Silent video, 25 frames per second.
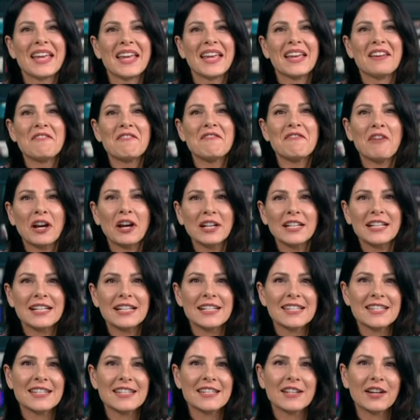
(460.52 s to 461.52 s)
finally
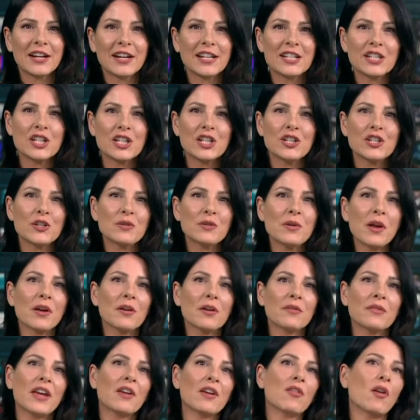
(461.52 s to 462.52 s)
tonight, did you
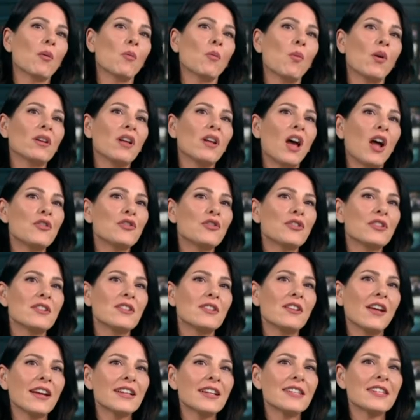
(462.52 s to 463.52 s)
know there are
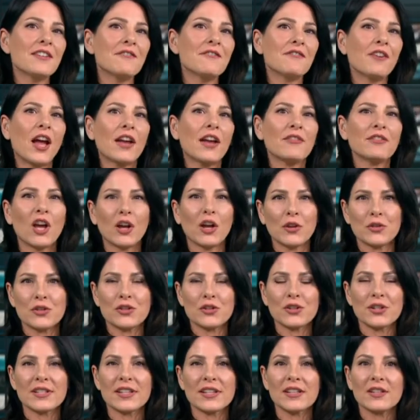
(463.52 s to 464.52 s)
195
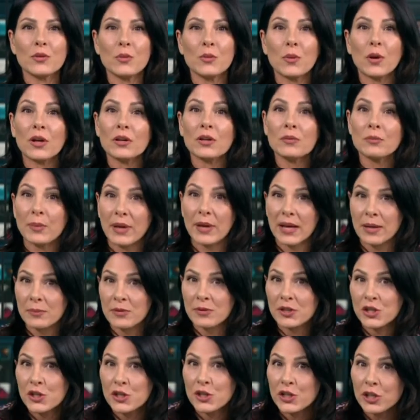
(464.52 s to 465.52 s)
countries in the world?
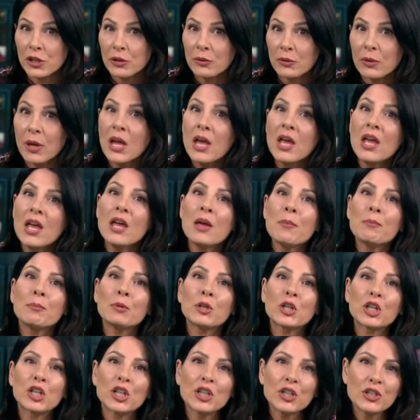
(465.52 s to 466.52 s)
Perhaps you do.
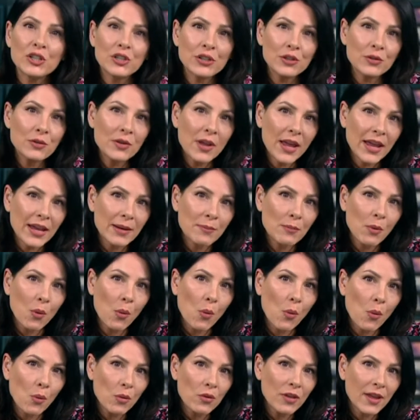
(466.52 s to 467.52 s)
But could you name
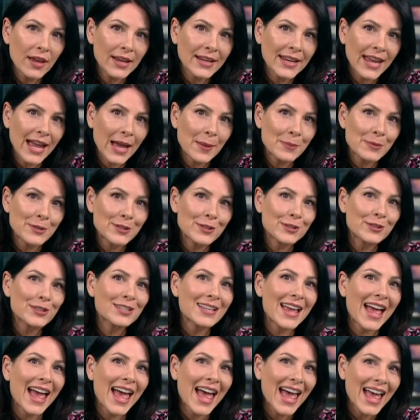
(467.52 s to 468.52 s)
all their
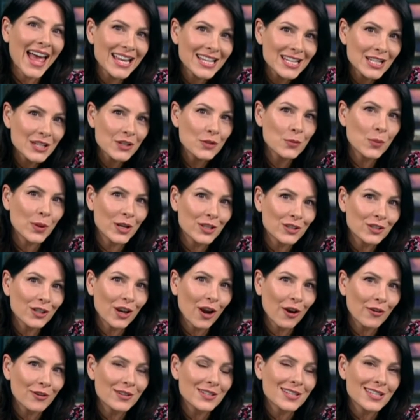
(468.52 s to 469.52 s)
capitals and which
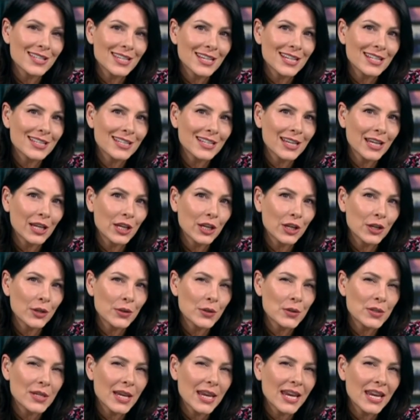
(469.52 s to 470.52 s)
currencies they
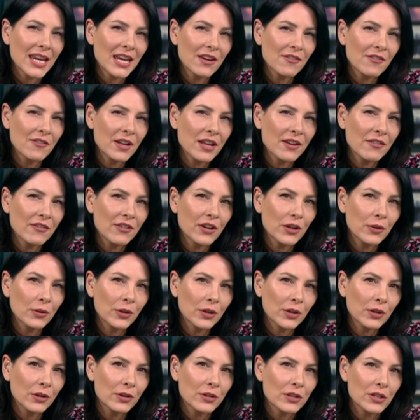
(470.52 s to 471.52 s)
use? Even if you
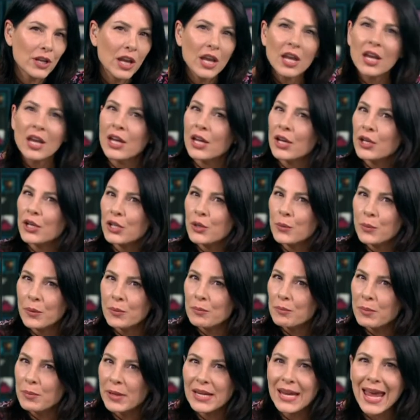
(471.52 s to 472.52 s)
could, you
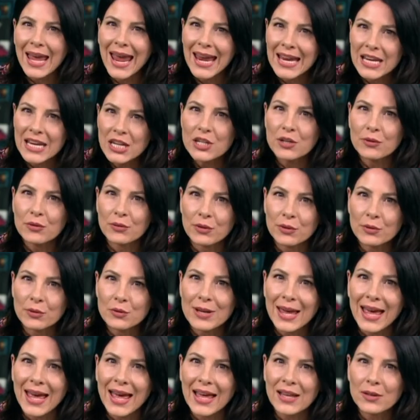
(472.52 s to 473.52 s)
wouldn't be
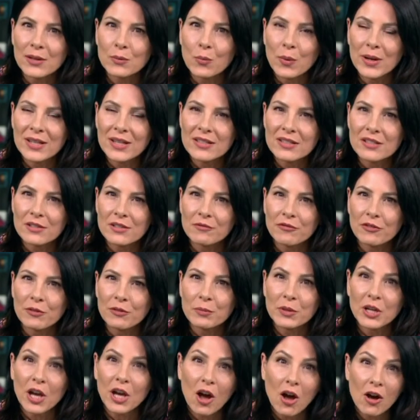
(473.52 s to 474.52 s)
8-year-old Anne Winston
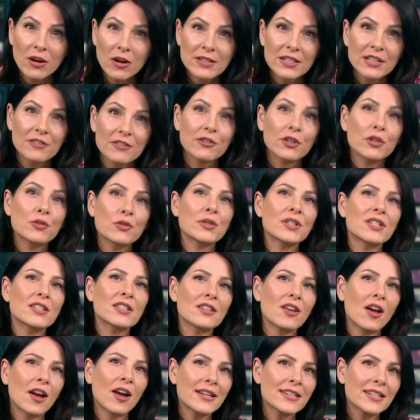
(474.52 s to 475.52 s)
from Cardiff, who
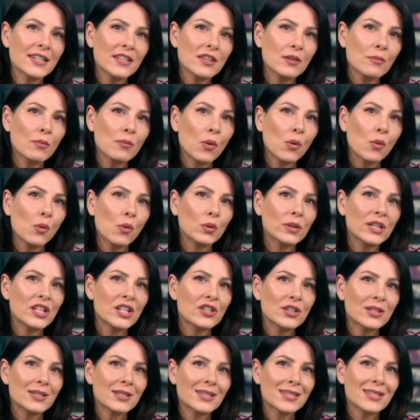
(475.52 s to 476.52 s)
recited them all
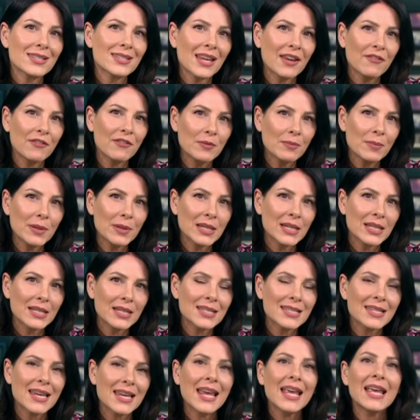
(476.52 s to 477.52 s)
in just 7
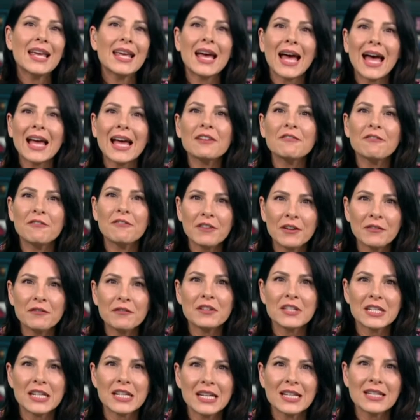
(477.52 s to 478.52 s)
minutes and
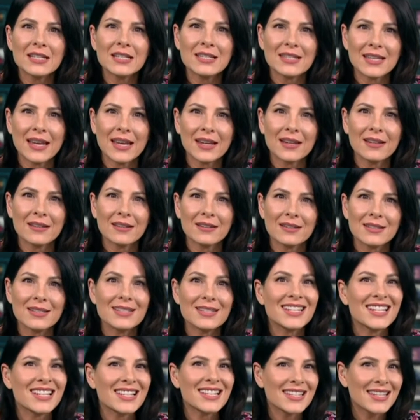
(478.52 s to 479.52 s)
15
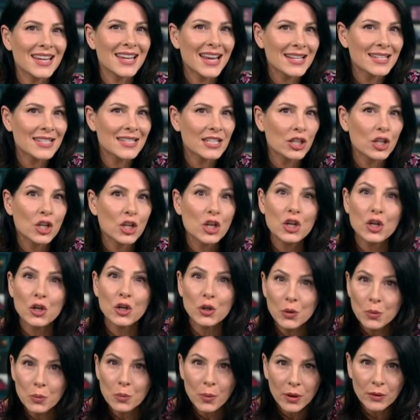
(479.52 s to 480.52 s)
seconds. It set a
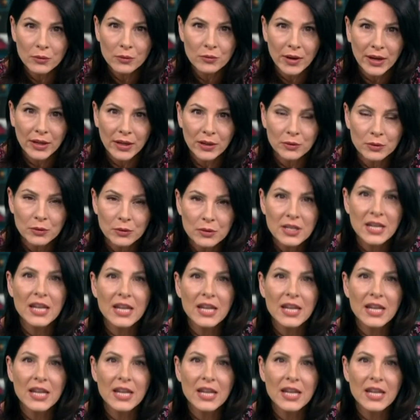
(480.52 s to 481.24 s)
new world record,